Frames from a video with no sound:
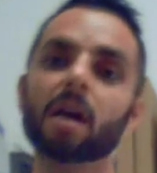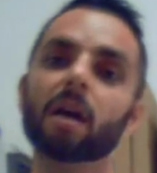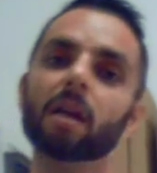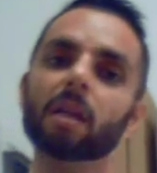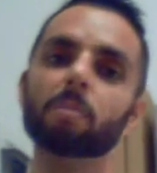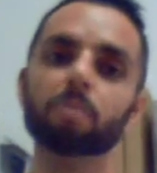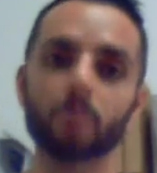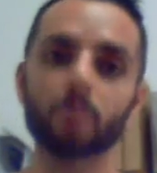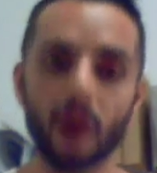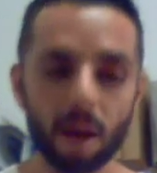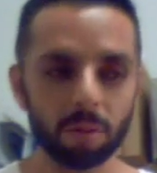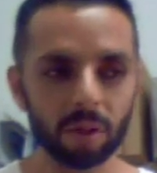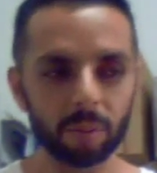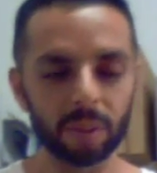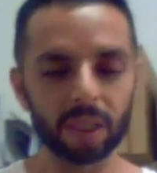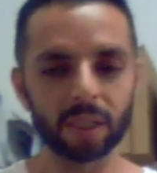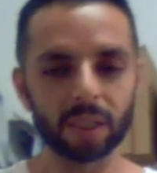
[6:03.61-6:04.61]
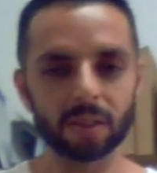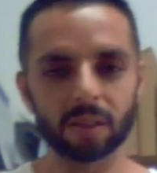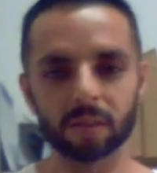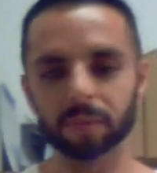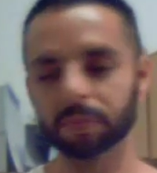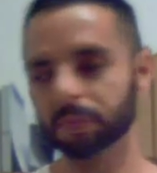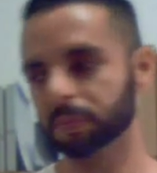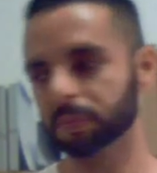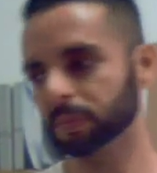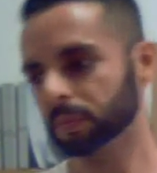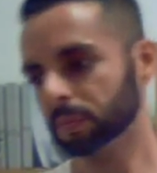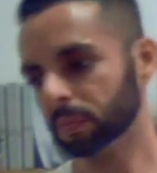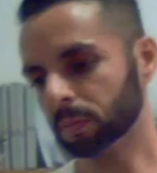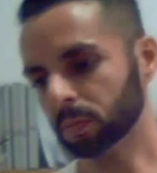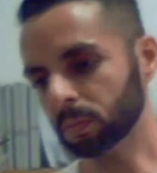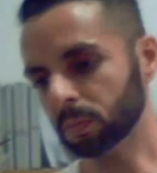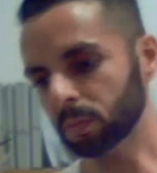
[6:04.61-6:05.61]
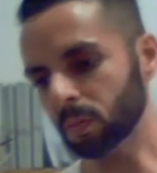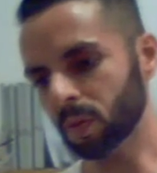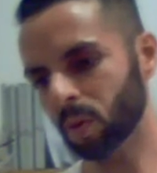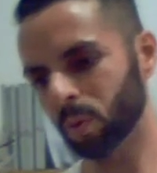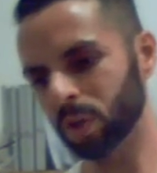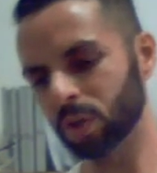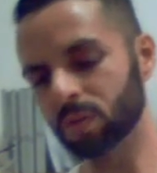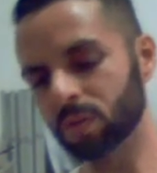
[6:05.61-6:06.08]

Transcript: The problem is when you